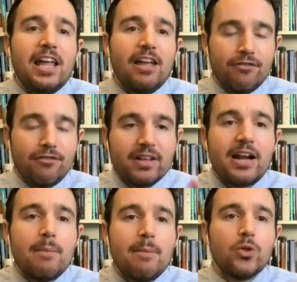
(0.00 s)
If Phil and
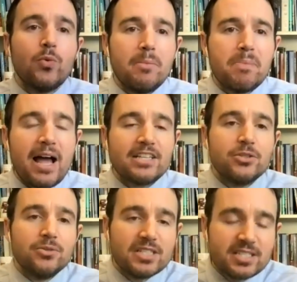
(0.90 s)
I both went back
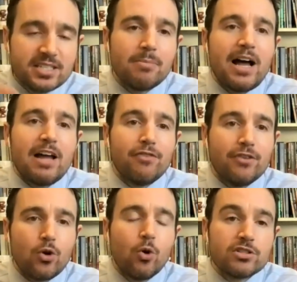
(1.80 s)
to the syllabi for
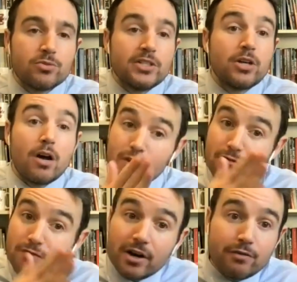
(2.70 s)
the courses we taught for the
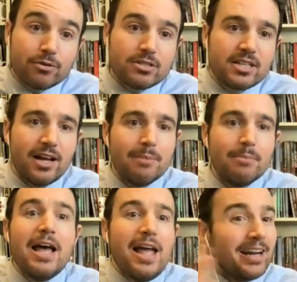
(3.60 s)
very first time
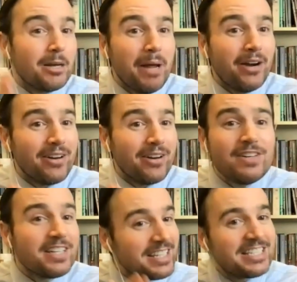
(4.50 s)
and compared it
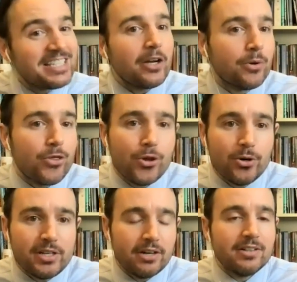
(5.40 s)
even to the second or
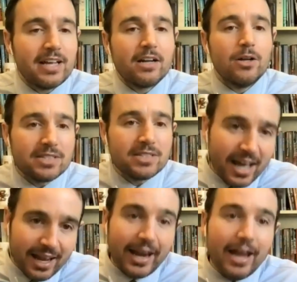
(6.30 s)
third year, let alone
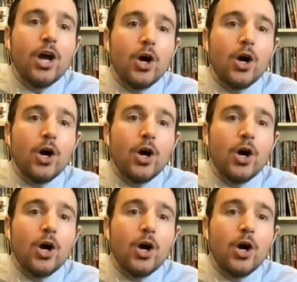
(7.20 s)
today,